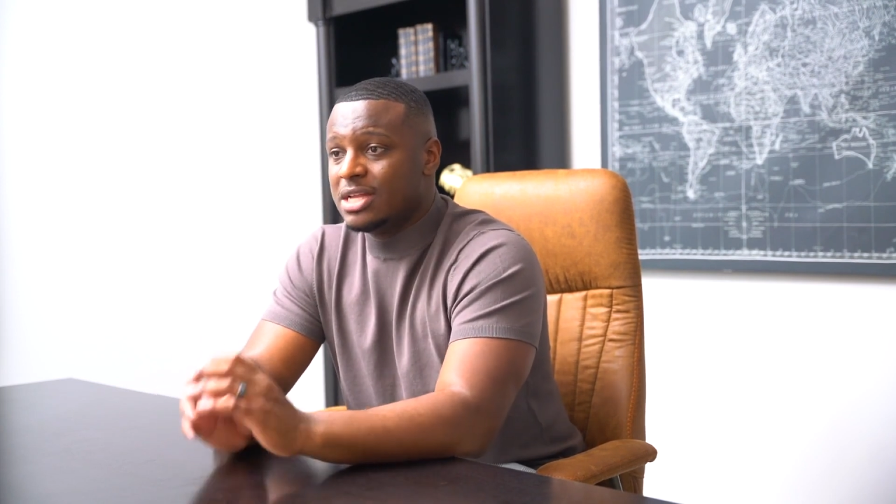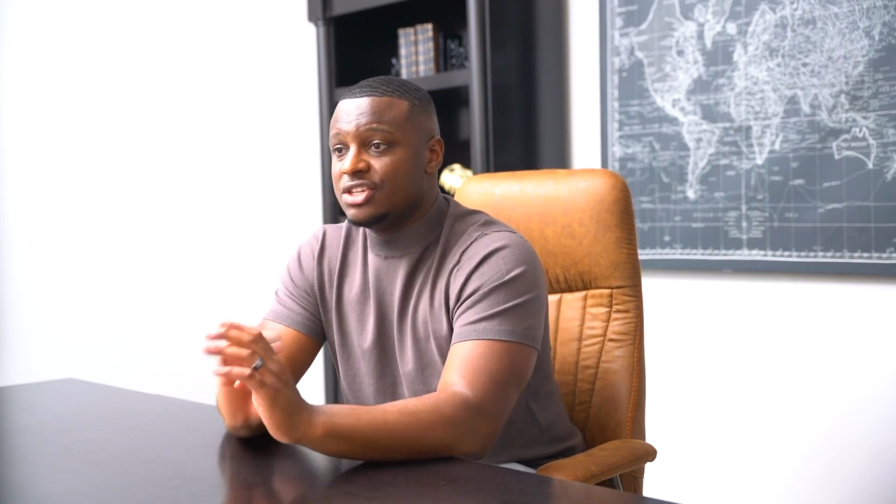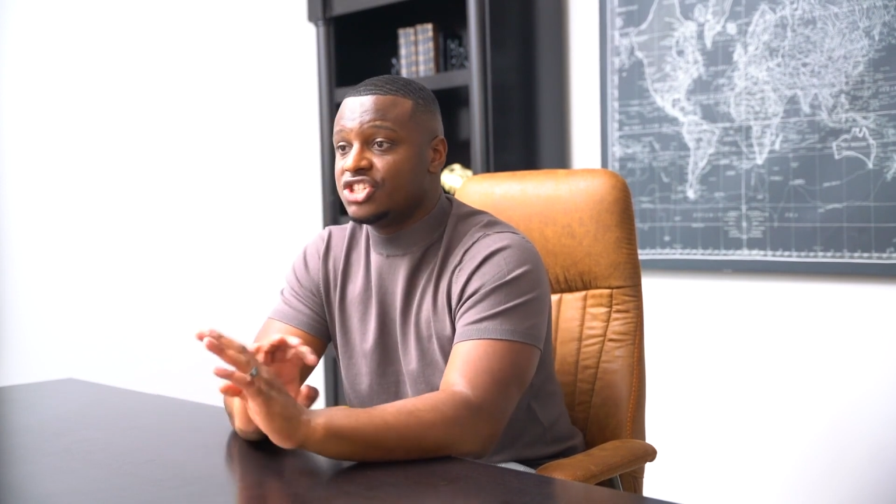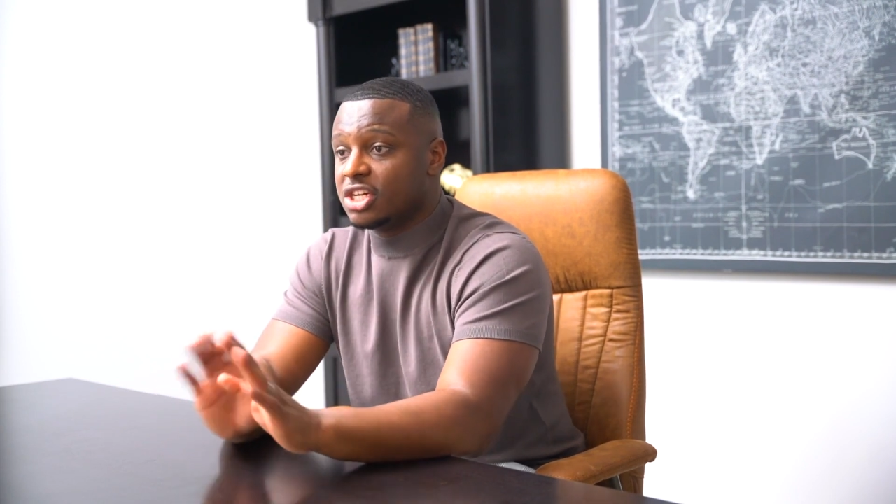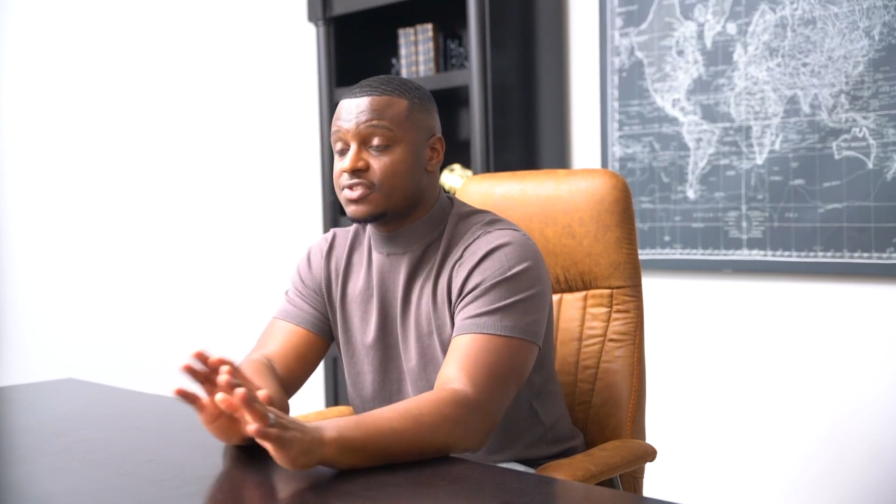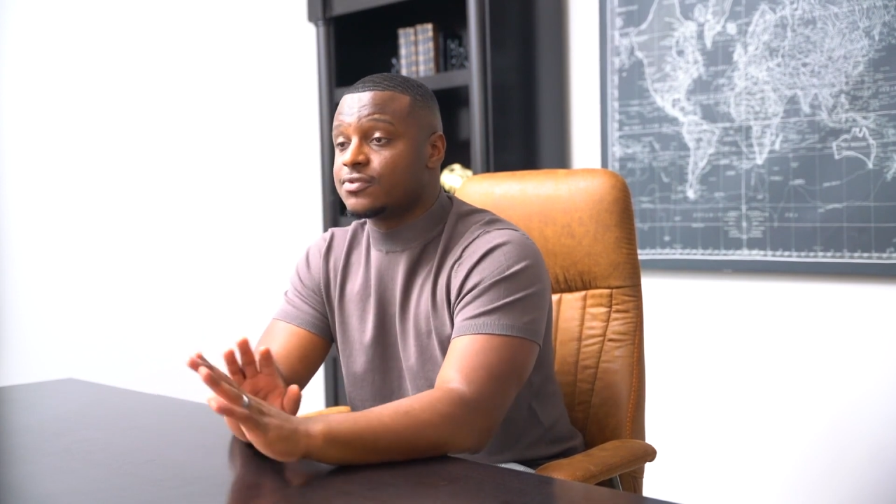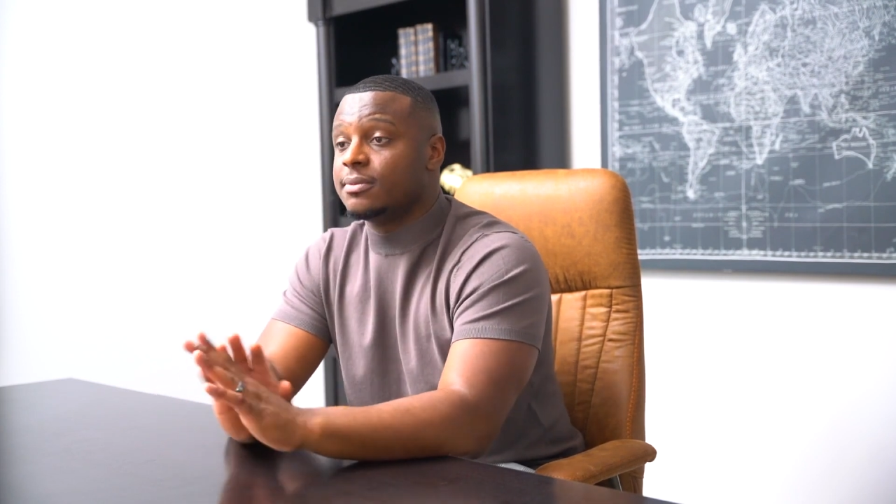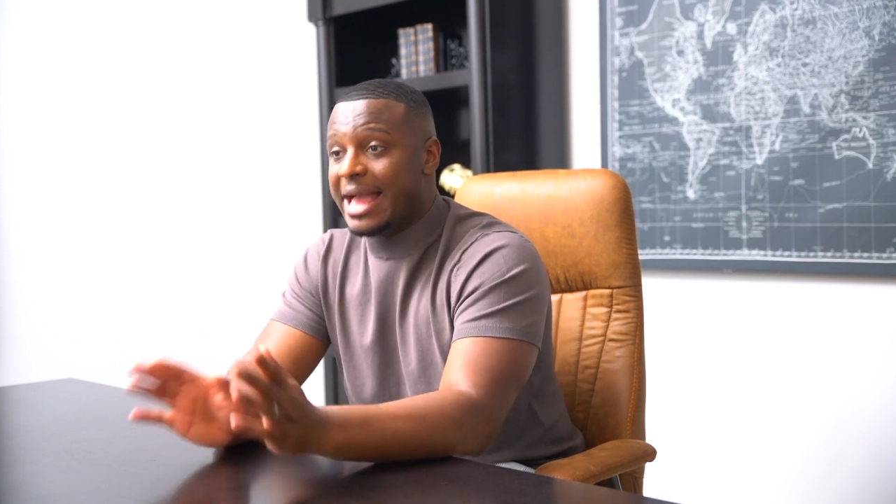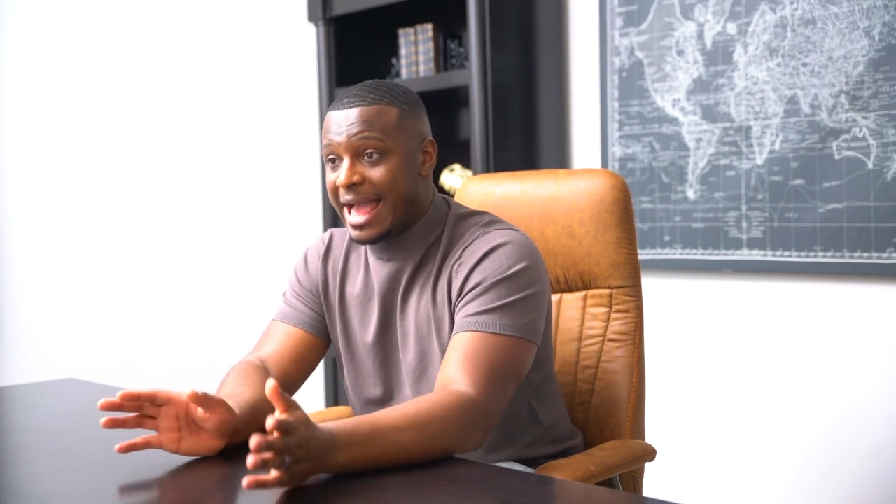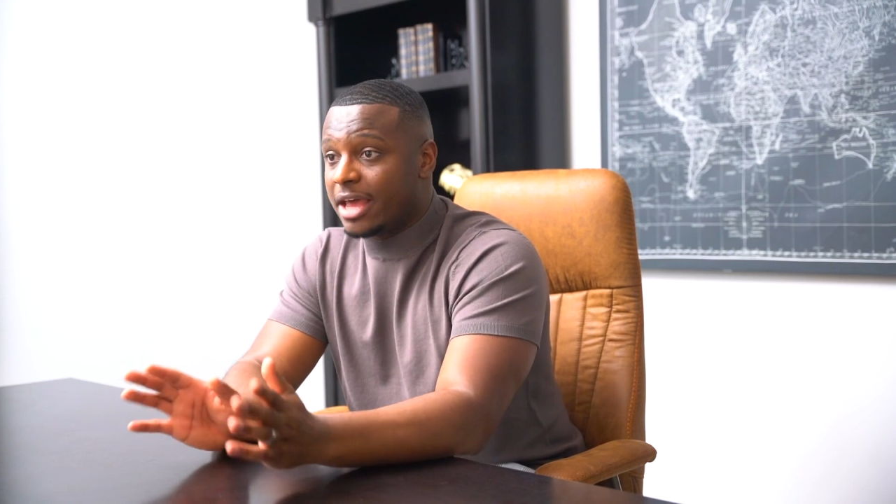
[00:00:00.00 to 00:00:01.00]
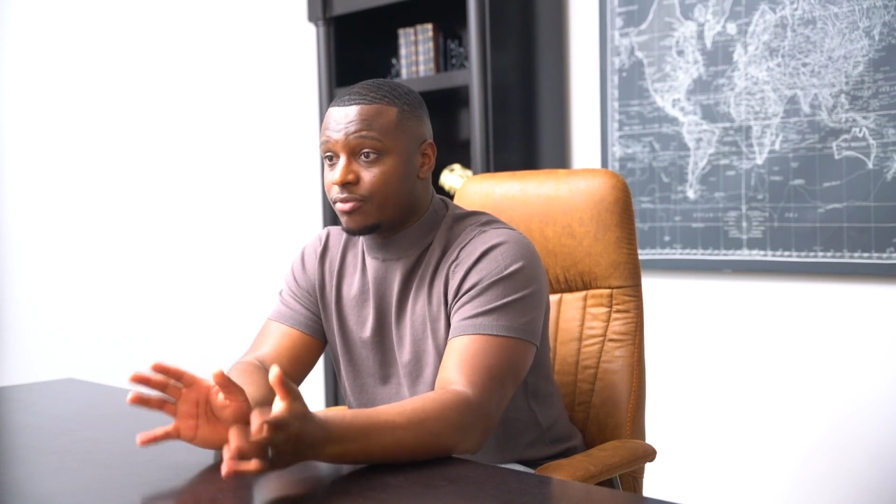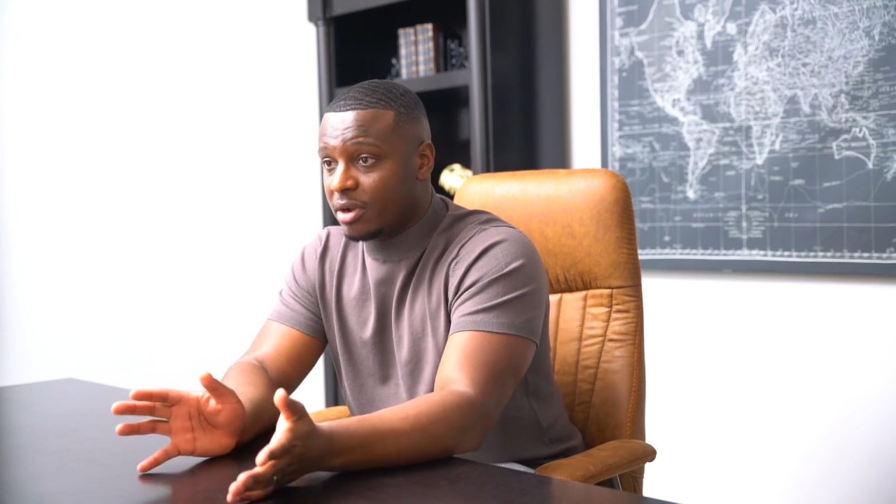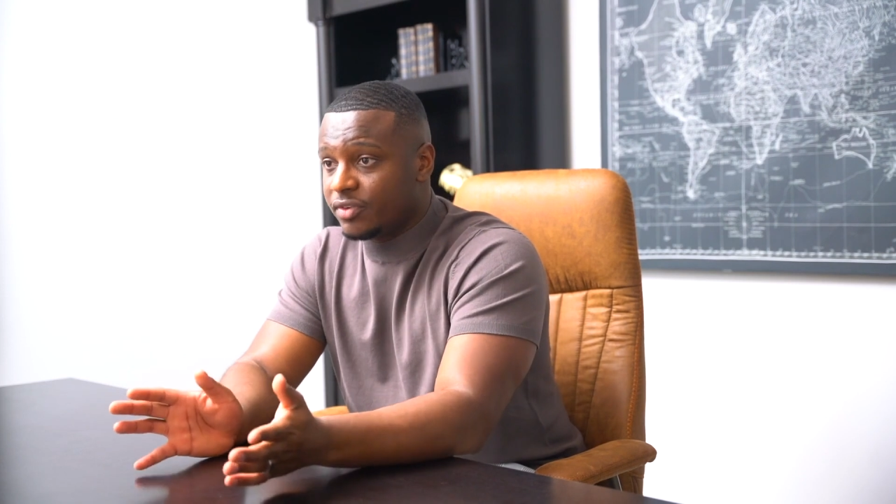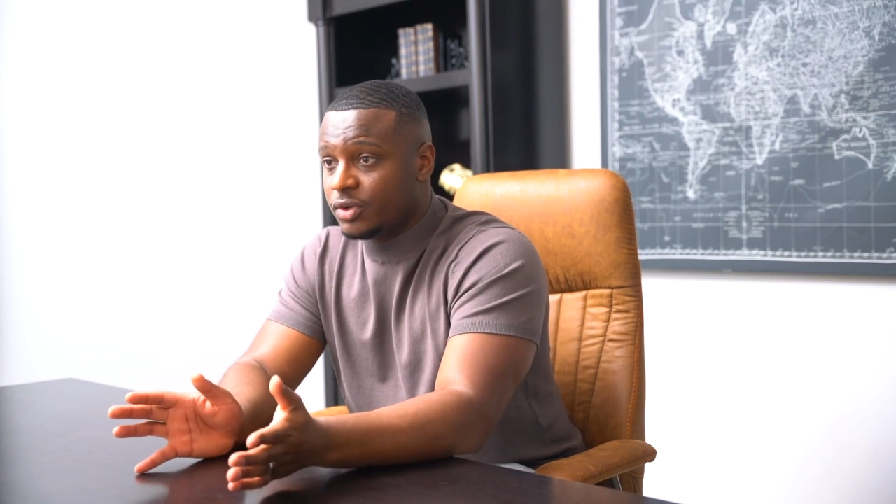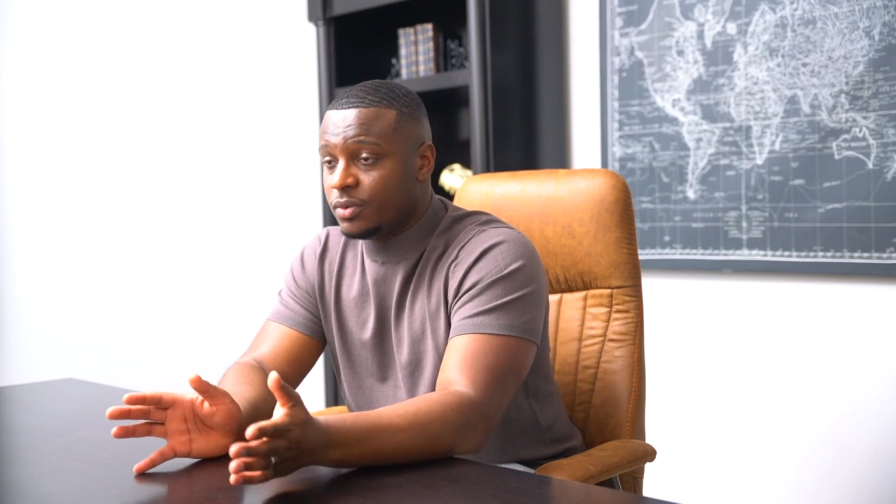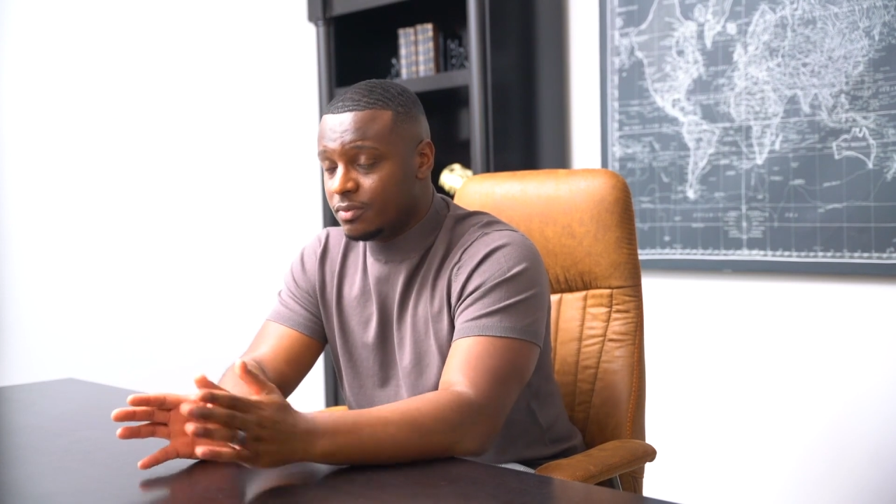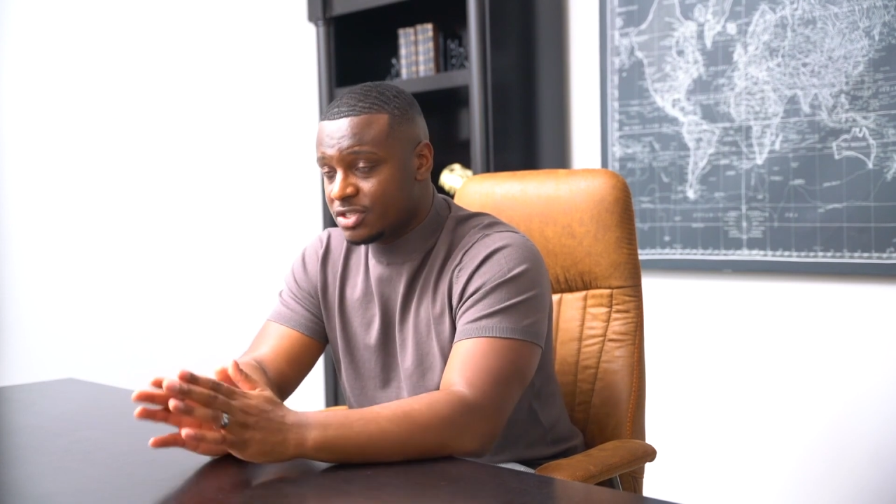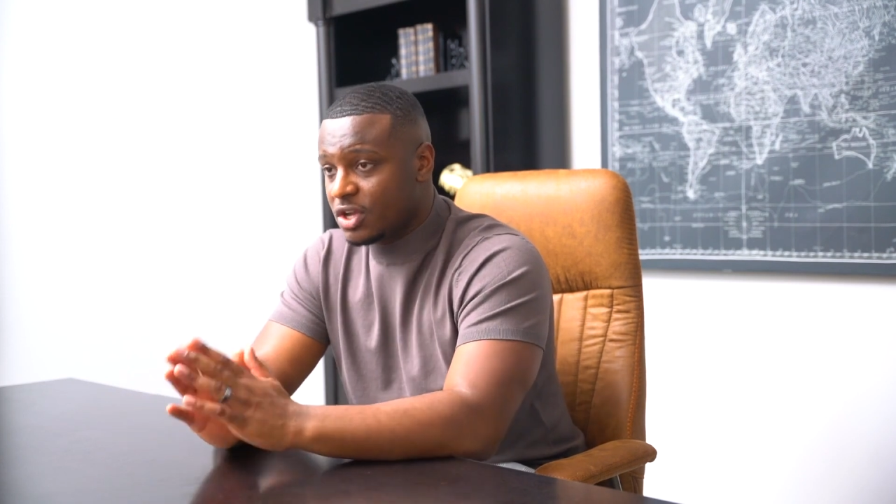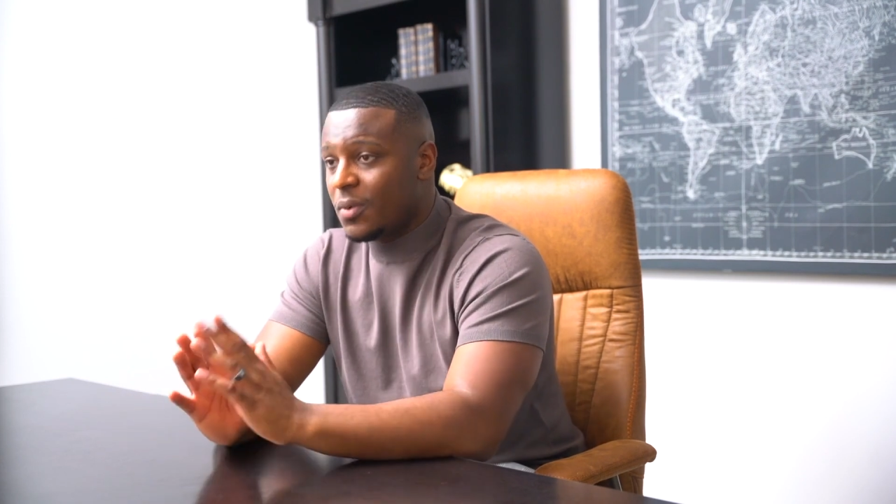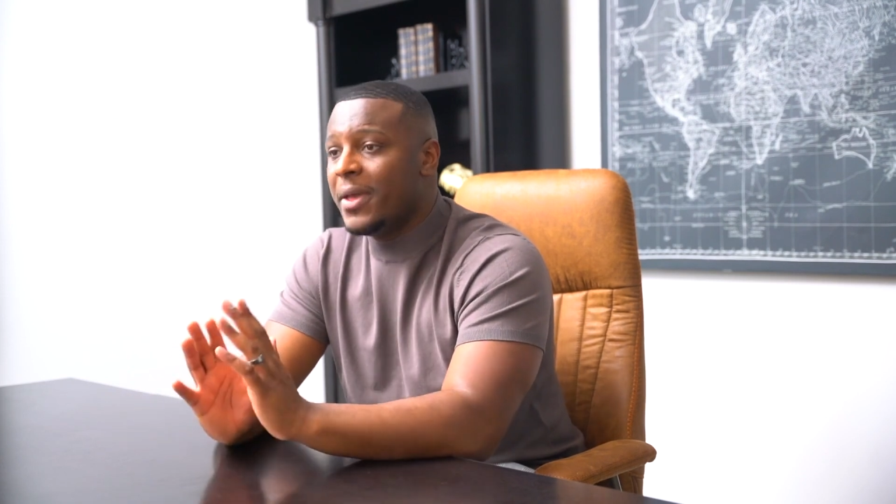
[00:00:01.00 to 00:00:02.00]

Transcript: just from ad revenue. So